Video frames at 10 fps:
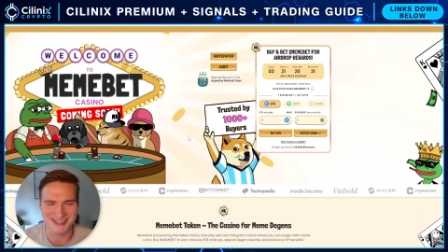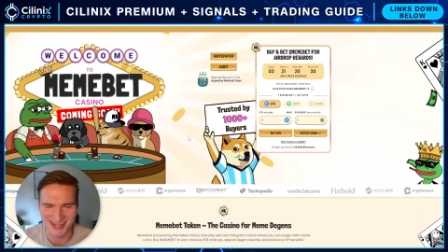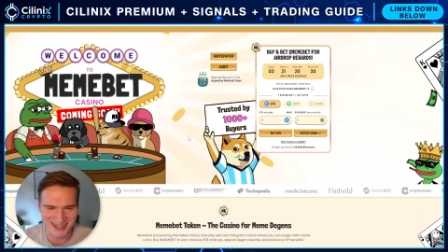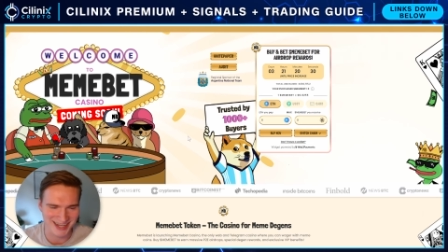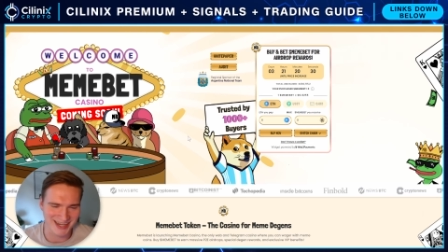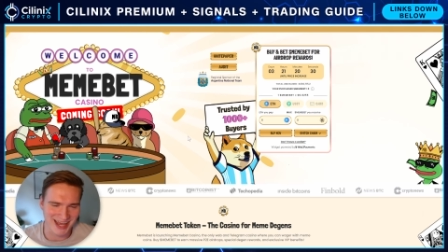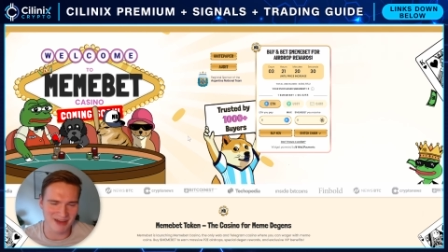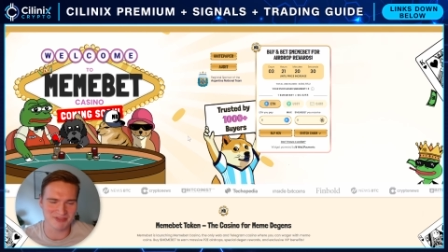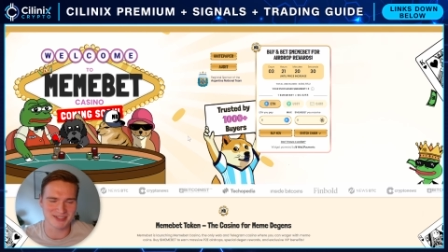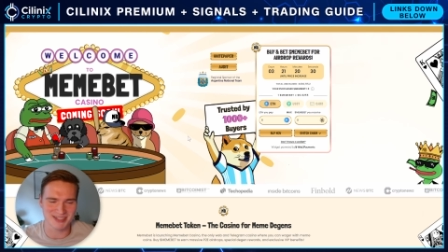They, they, they
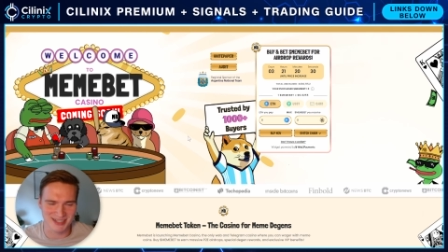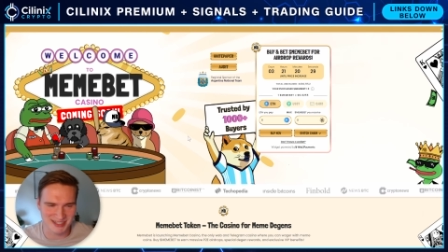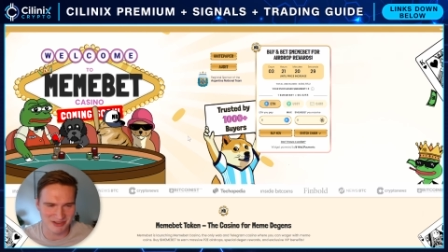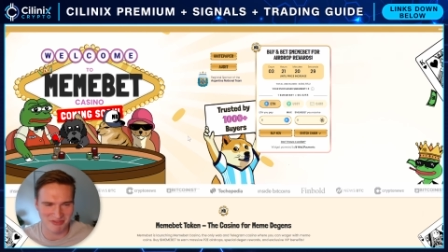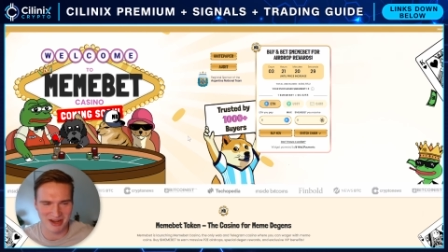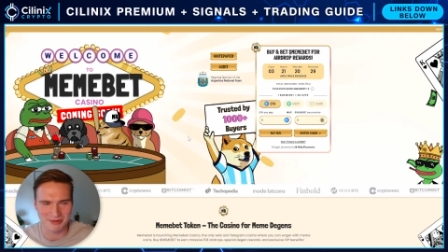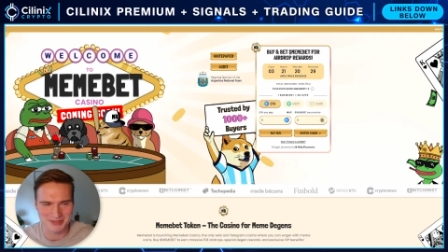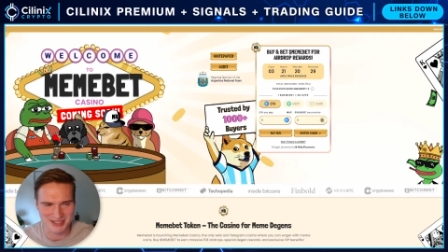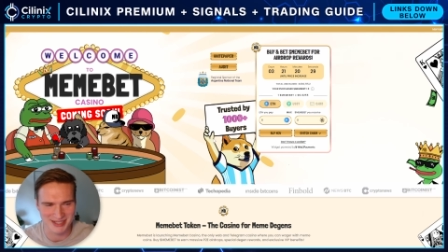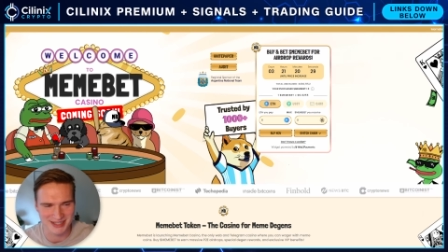haven't
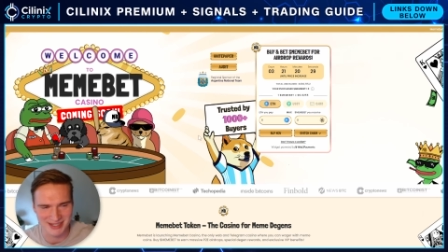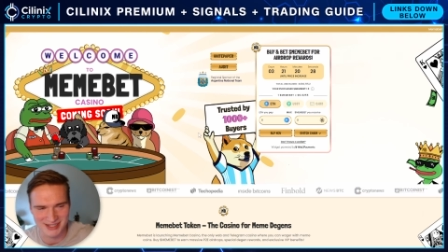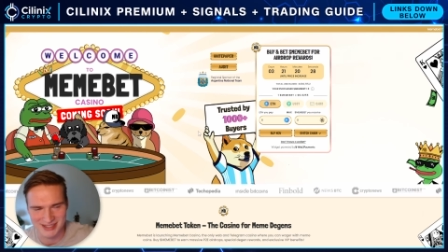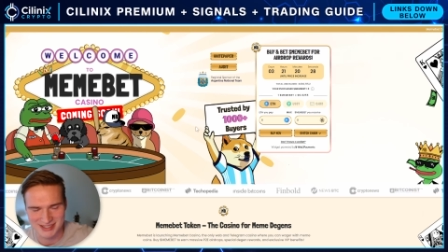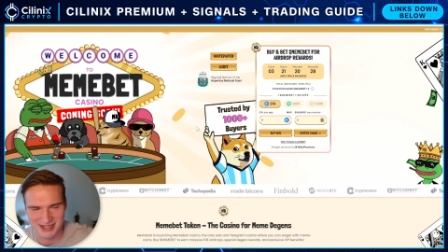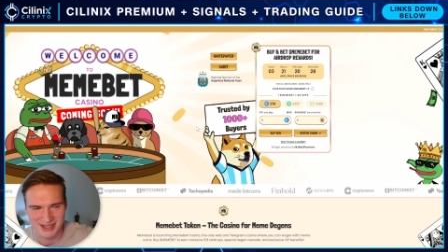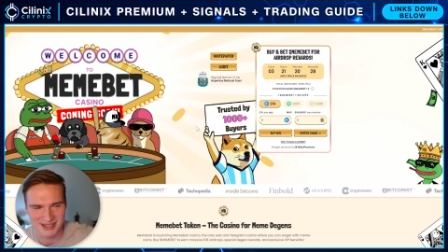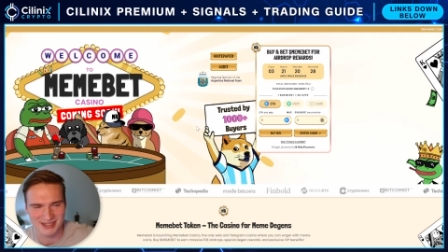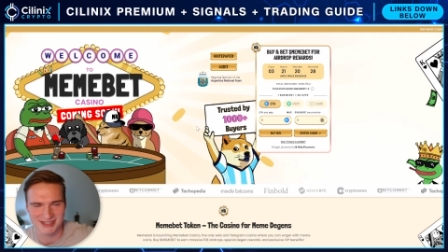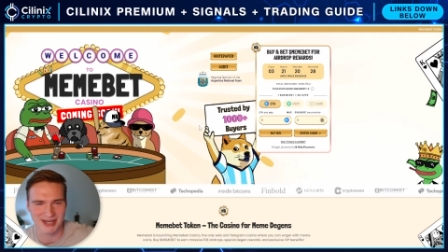developed uh, the,
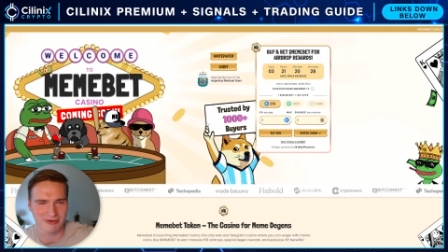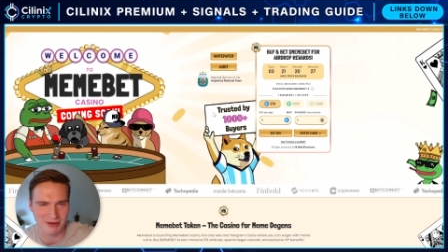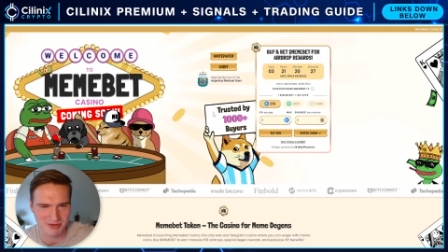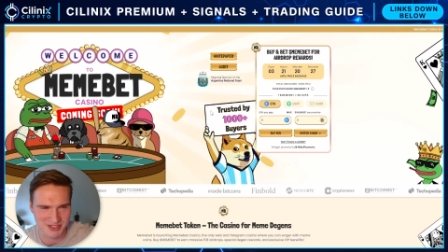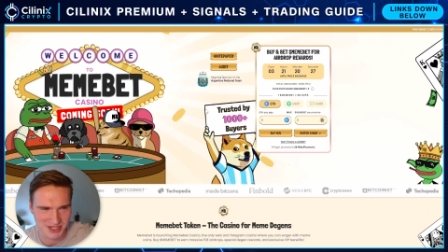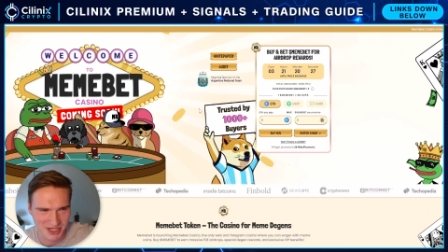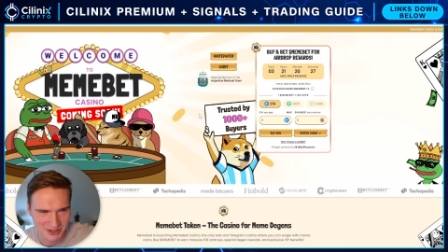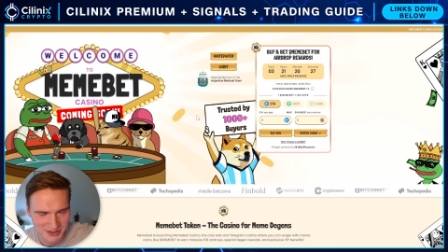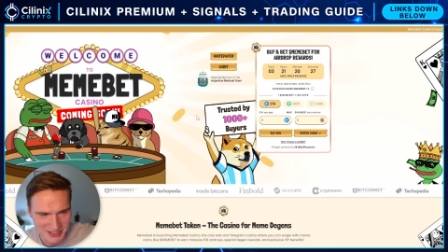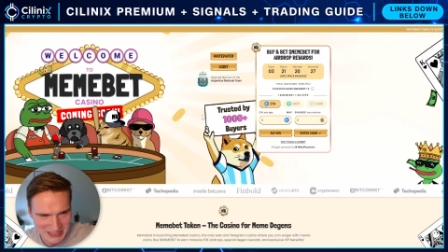the, the, Telegram casino.